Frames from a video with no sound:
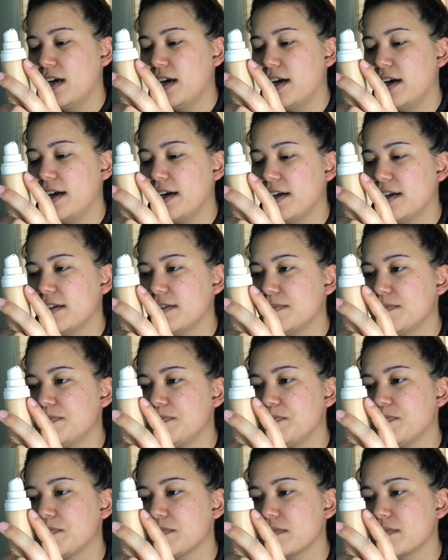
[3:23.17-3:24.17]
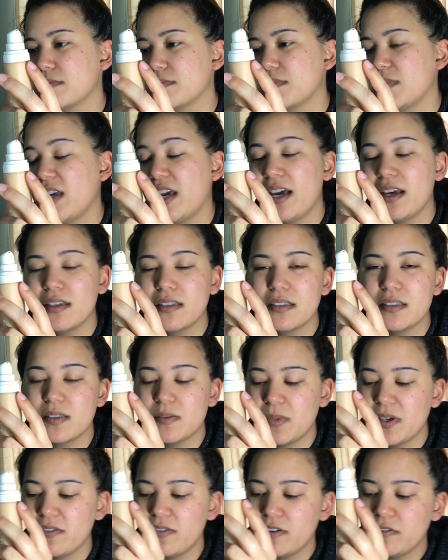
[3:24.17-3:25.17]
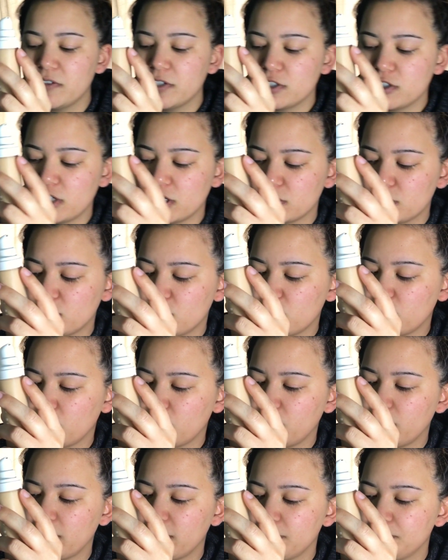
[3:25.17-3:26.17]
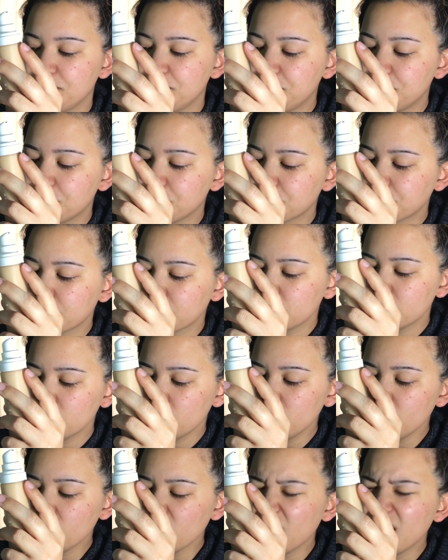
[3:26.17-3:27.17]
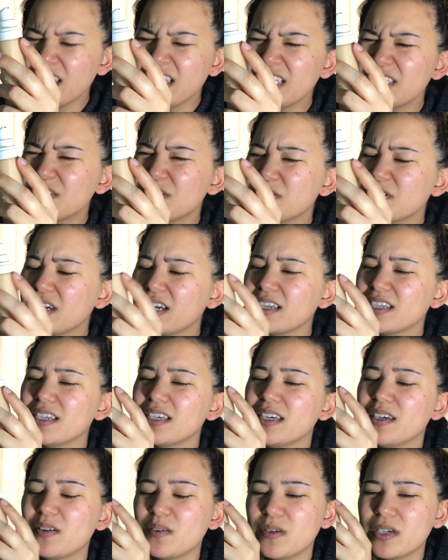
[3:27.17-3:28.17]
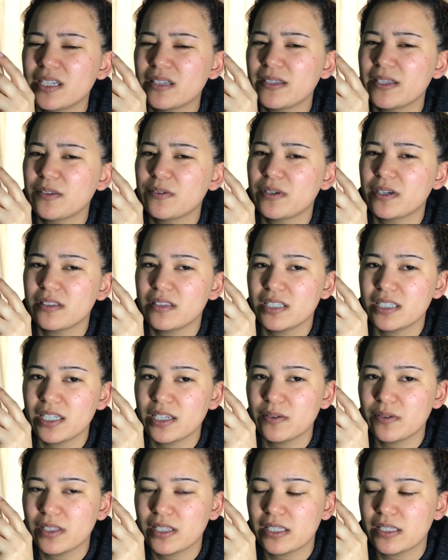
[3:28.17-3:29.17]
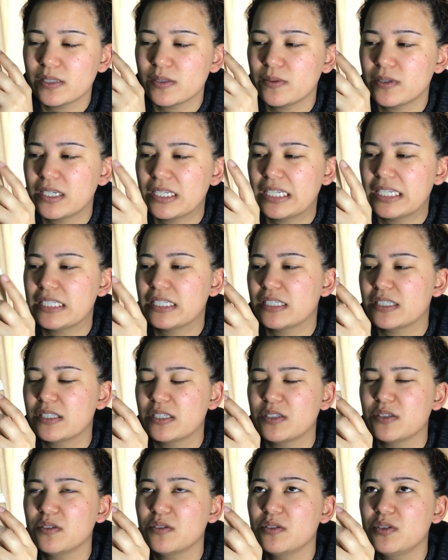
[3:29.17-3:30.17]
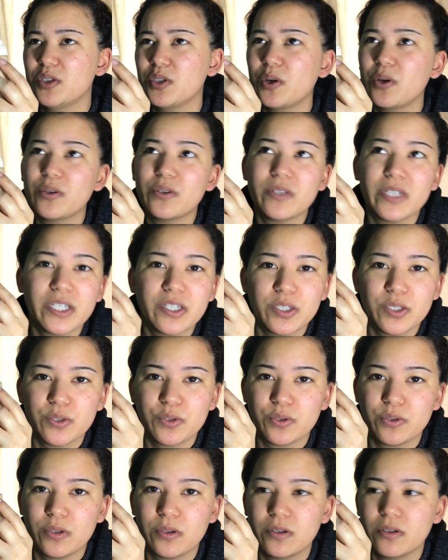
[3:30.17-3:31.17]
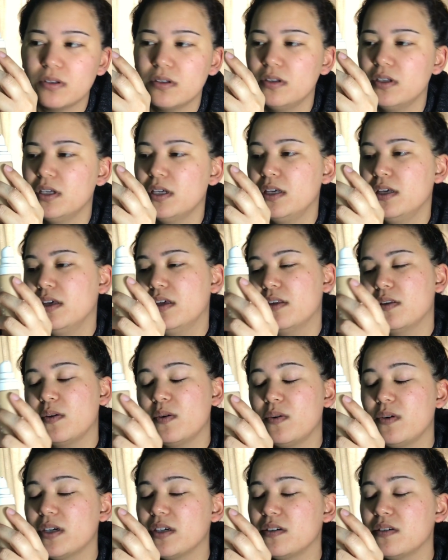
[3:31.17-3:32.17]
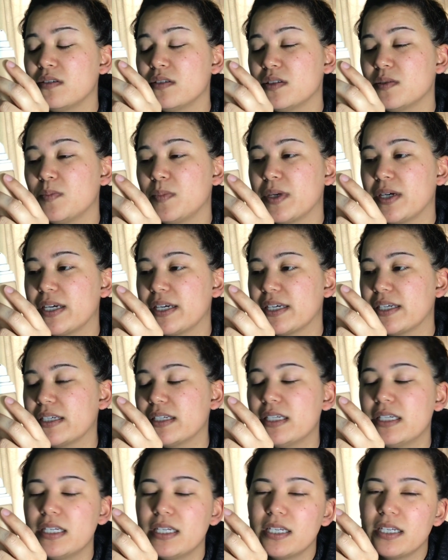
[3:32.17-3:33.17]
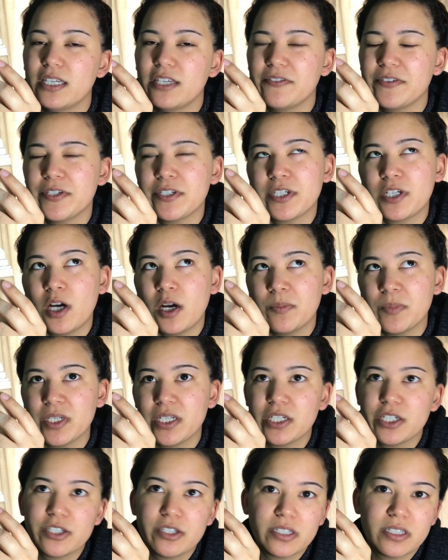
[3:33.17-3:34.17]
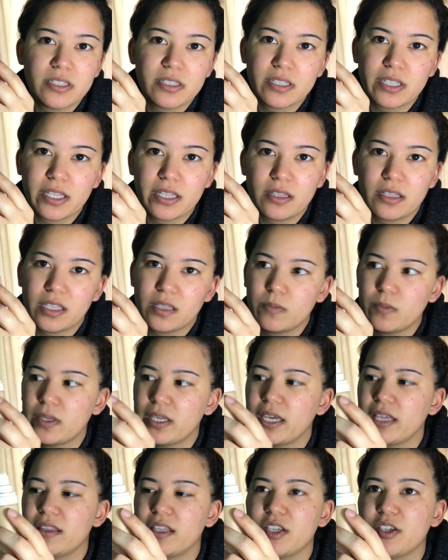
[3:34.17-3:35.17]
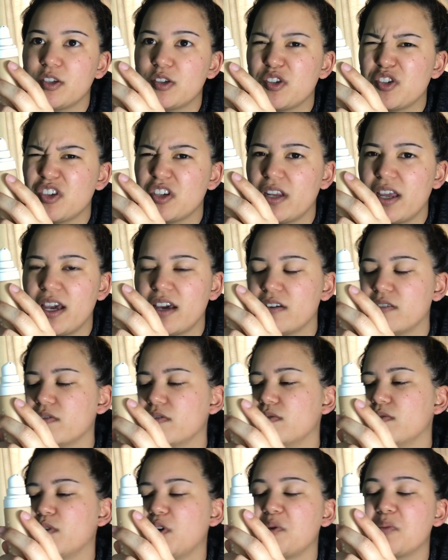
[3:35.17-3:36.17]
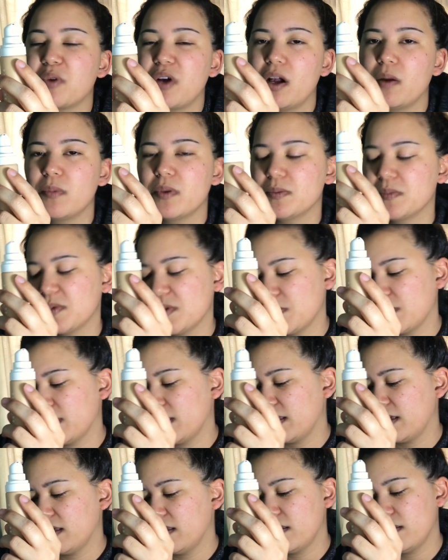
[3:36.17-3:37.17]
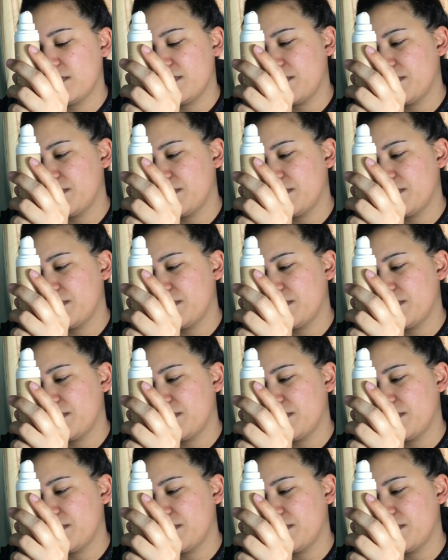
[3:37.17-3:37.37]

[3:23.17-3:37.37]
Yeah, it's my favorite drugstore one. And I do kind of get oily throughout the day with this one. It doesn't totally control the oils, but if you're a combination skin like me, I think you should have no problems with it.